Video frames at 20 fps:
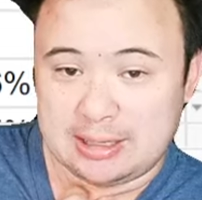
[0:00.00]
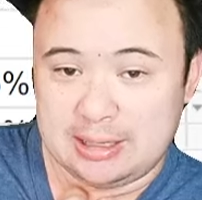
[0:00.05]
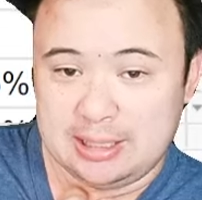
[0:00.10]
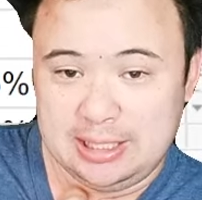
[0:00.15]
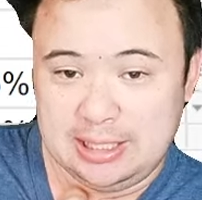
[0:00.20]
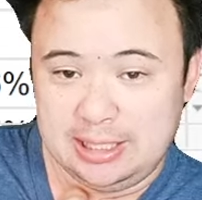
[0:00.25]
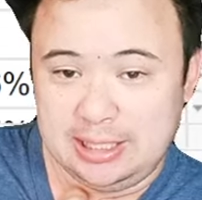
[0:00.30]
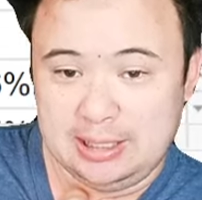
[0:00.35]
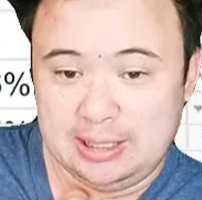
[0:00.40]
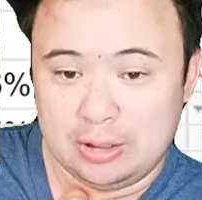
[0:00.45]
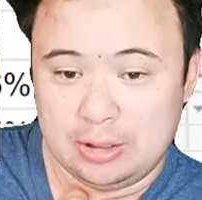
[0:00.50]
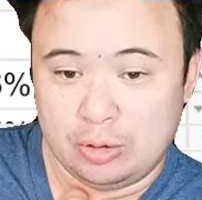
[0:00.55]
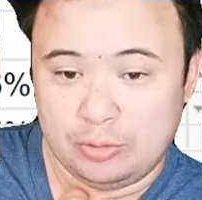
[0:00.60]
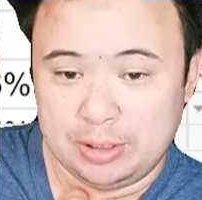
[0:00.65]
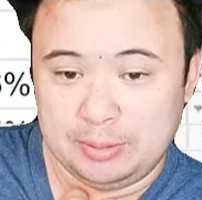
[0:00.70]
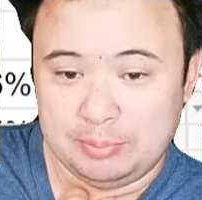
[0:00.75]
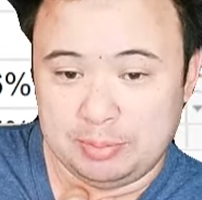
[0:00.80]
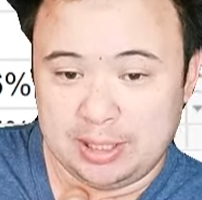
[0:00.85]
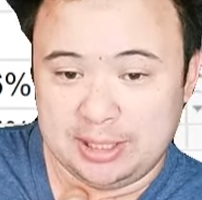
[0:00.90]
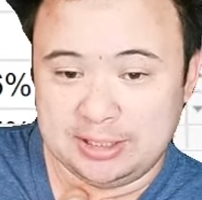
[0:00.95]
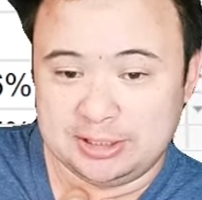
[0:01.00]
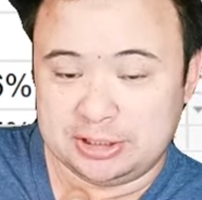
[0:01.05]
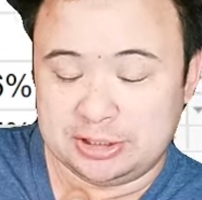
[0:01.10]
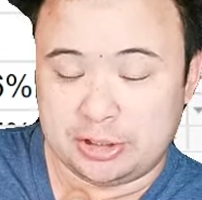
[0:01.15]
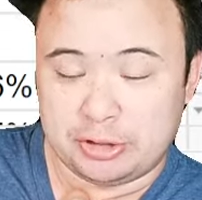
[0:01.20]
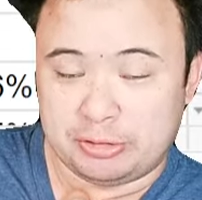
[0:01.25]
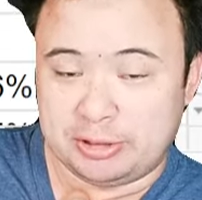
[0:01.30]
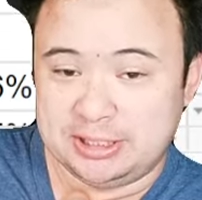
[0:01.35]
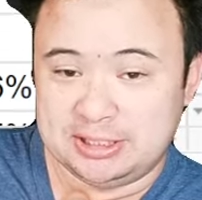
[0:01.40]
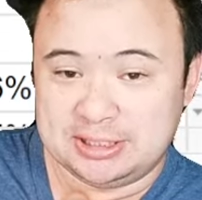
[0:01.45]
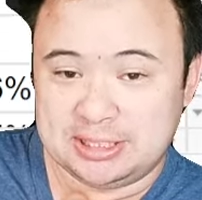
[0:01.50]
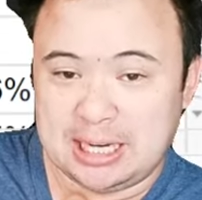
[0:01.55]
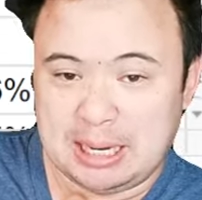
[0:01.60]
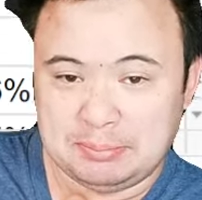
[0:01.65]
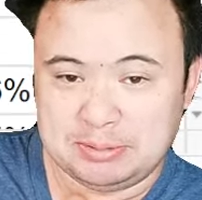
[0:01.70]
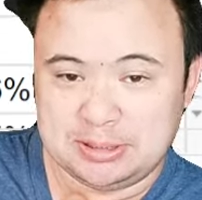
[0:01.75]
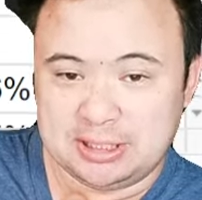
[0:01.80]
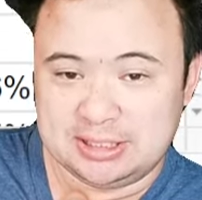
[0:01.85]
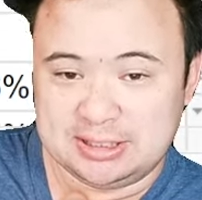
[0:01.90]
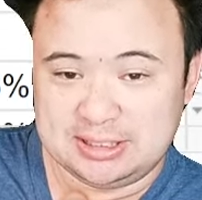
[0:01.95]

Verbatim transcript: he only plays 30 snaps in